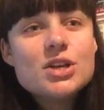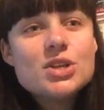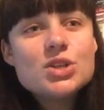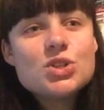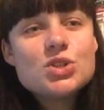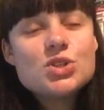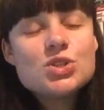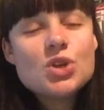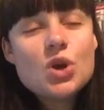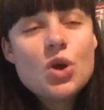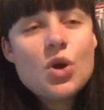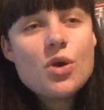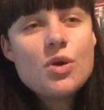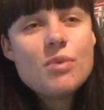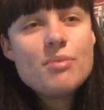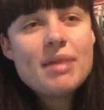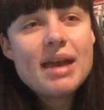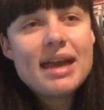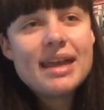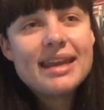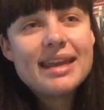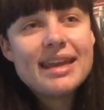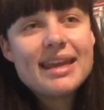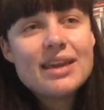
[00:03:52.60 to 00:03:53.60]
so
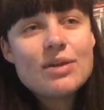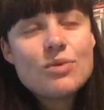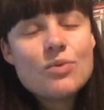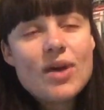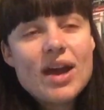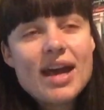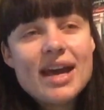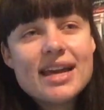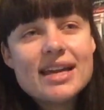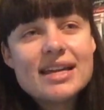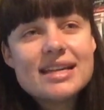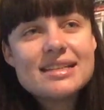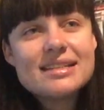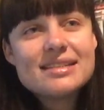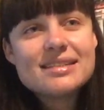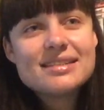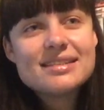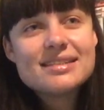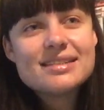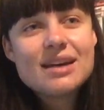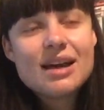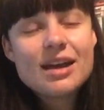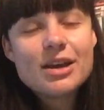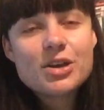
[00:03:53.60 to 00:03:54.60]
many
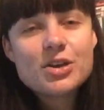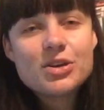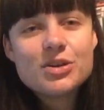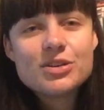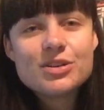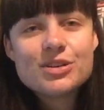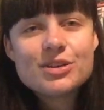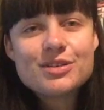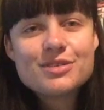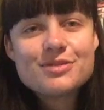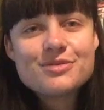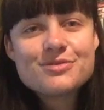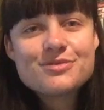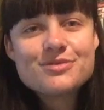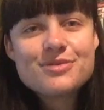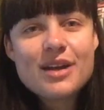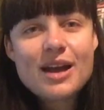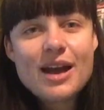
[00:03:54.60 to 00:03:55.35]
ways I could have.